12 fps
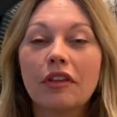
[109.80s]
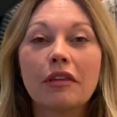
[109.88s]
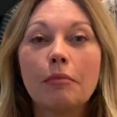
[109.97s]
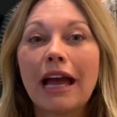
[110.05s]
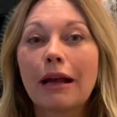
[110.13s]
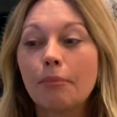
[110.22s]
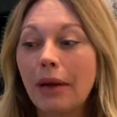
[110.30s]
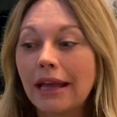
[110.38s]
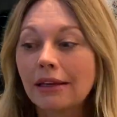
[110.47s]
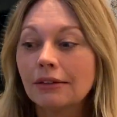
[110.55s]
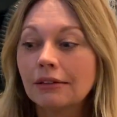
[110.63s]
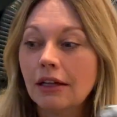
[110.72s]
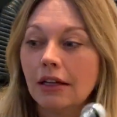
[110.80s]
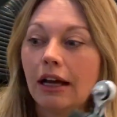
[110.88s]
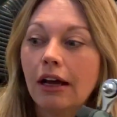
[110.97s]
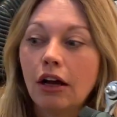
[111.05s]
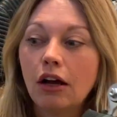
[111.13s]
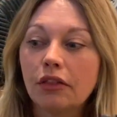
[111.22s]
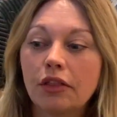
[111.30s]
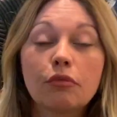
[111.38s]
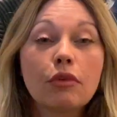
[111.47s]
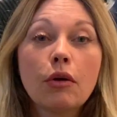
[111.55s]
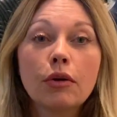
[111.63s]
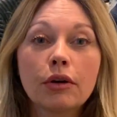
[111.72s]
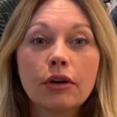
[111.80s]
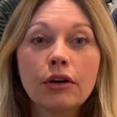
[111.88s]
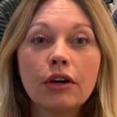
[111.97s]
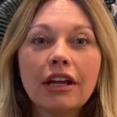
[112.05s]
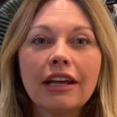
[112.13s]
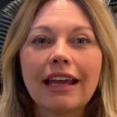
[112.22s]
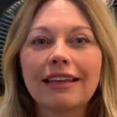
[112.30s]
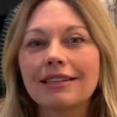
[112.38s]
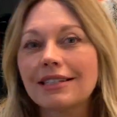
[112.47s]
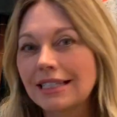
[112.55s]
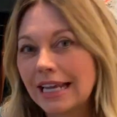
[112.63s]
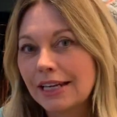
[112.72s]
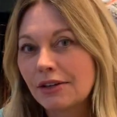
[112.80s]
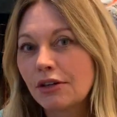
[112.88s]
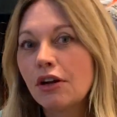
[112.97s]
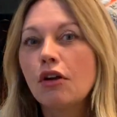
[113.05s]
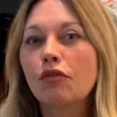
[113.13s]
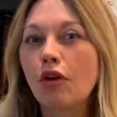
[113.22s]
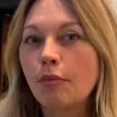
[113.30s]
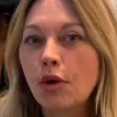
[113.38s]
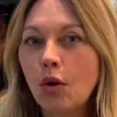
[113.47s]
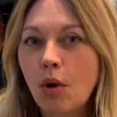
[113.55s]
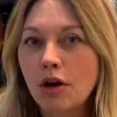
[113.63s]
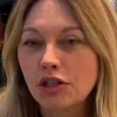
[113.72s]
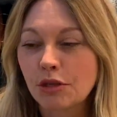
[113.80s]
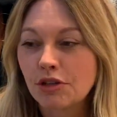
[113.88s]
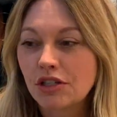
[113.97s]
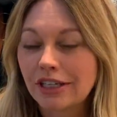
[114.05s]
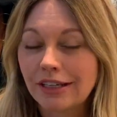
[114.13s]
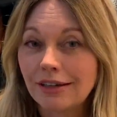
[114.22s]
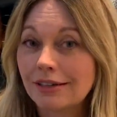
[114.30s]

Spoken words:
the back panel, the rotor, and the stator from your washing machine.